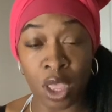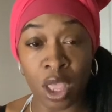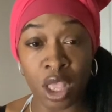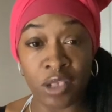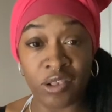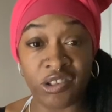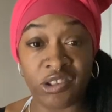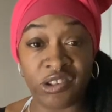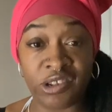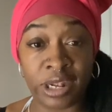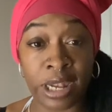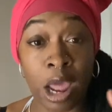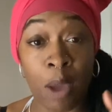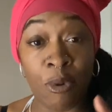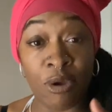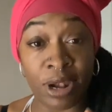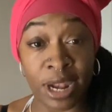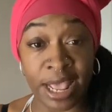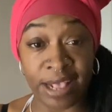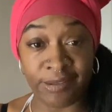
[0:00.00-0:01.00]

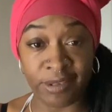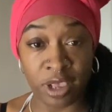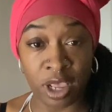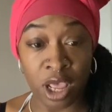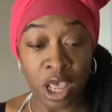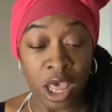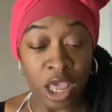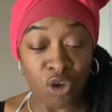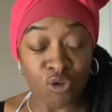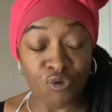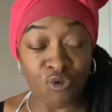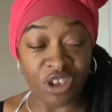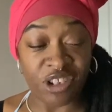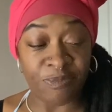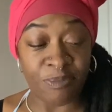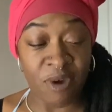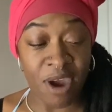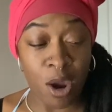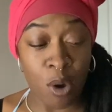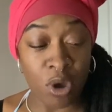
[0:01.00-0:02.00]
stubbornness. Chris
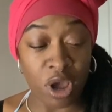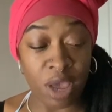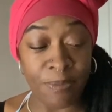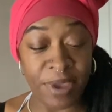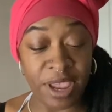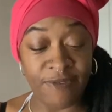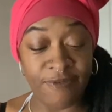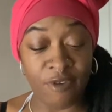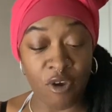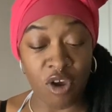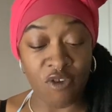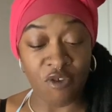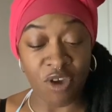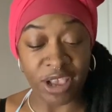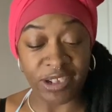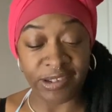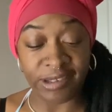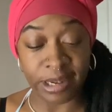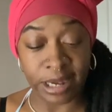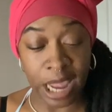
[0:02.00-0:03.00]
Brown could be very, very
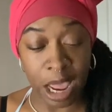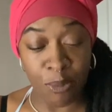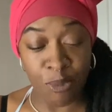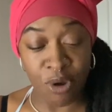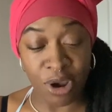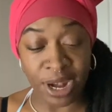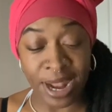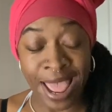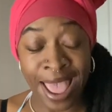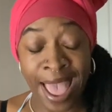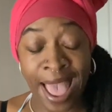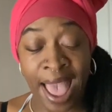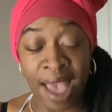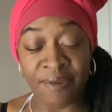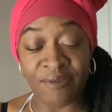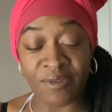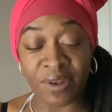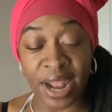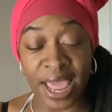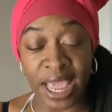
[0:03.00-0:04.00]
stubborn. I
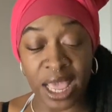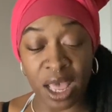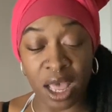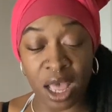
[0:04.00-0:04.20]
feel like